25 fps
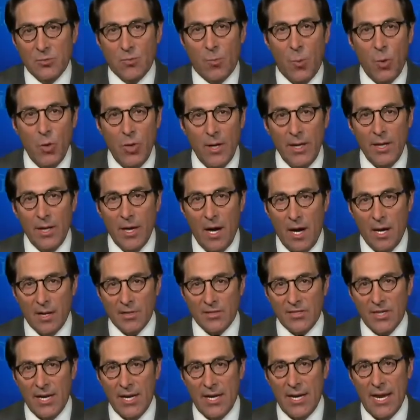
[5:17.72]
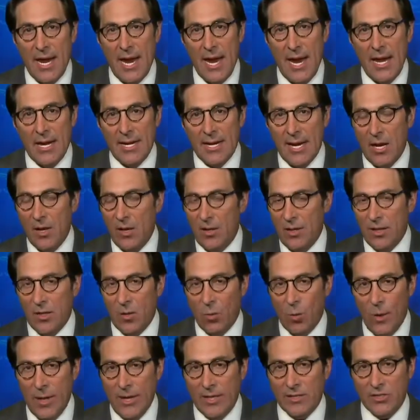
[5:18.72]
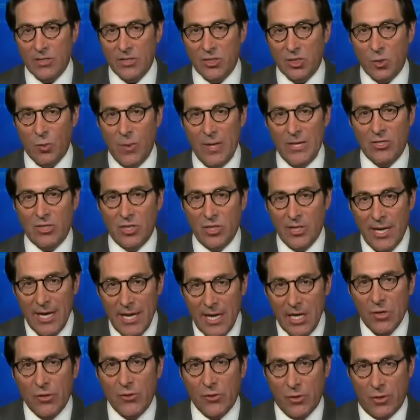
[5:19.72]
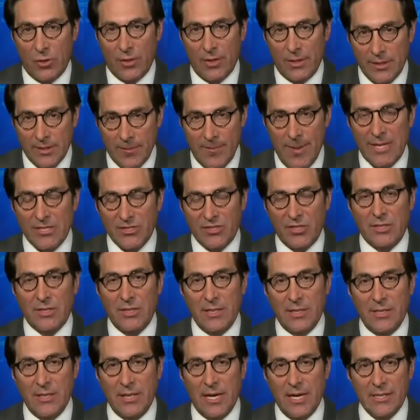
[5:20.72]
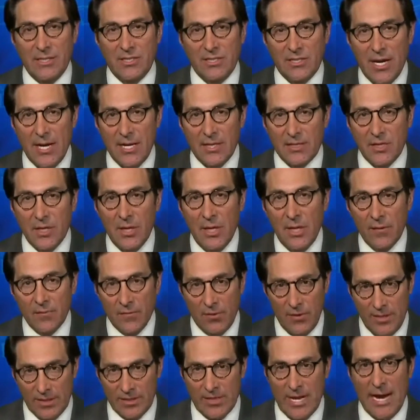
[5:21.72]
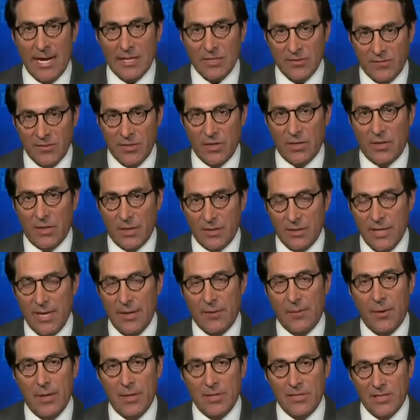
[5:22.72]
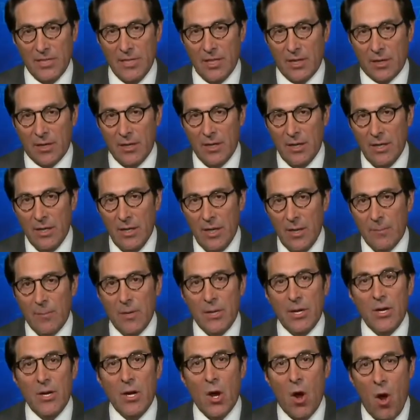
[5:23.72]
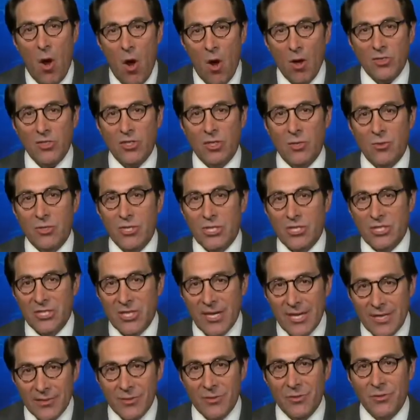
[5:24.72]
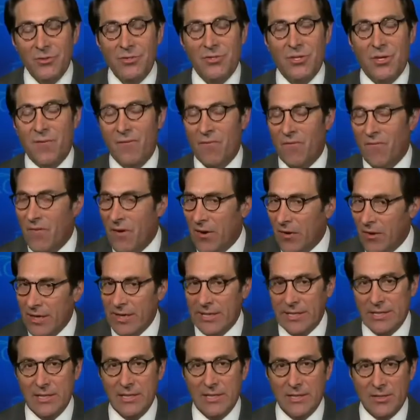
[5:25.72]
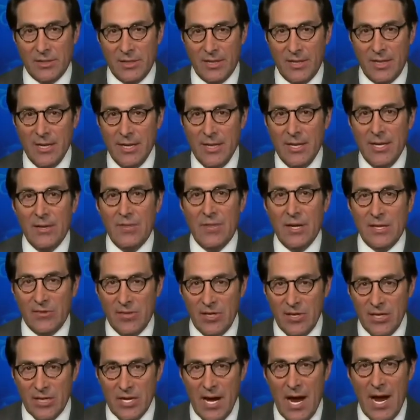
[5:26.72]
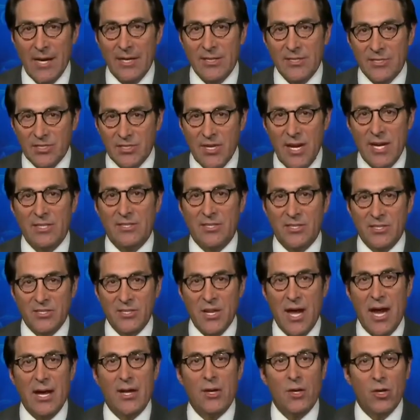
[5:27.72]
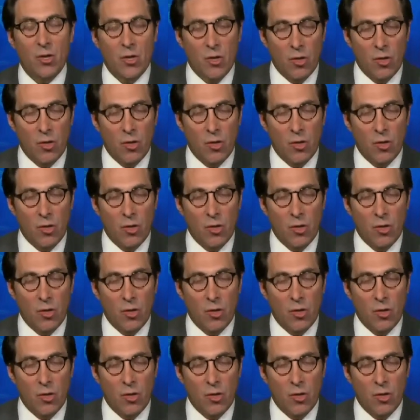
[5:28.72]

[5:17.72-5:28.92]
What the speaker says: putting us in a not only a weak situation internally, domestically in the United States for these acts of terror to take place here, but it also signals very clearly that the United States is not